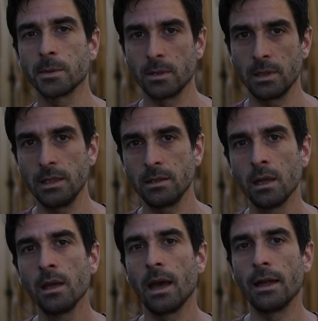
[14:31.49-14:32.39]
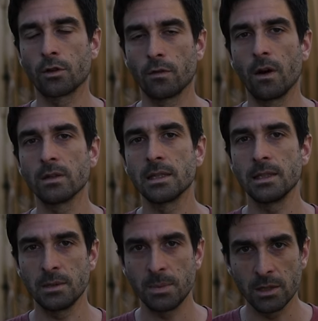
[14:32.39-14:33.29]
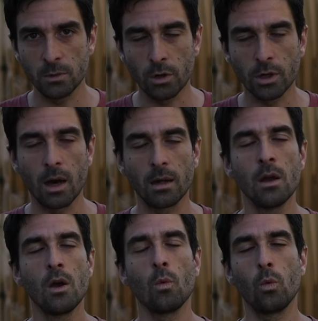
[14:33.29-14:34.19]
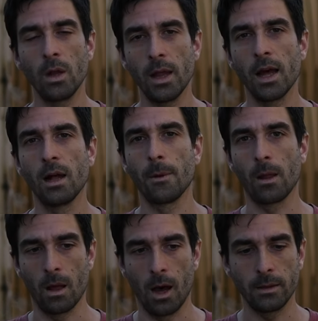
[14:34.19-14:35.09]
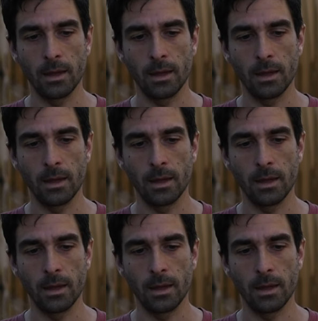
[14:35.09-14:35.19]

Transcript: but these intervals and these speeds workout will help a lot.